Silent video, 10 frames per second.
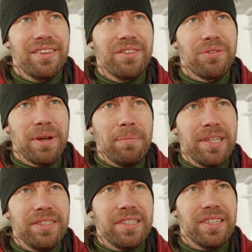3
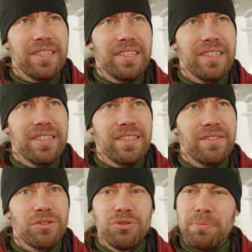months,
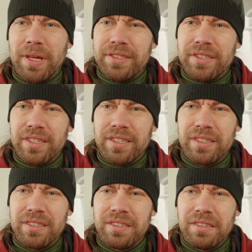2 months,
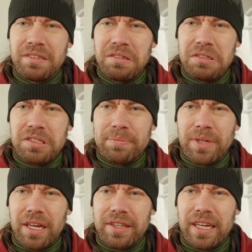
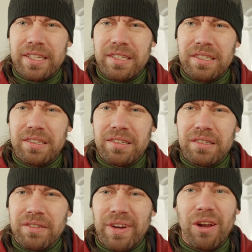something like that.
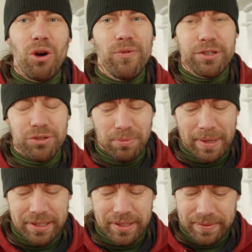Well, over 2
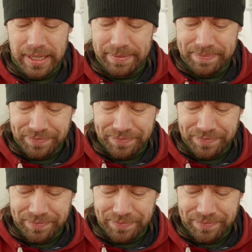months, yeah.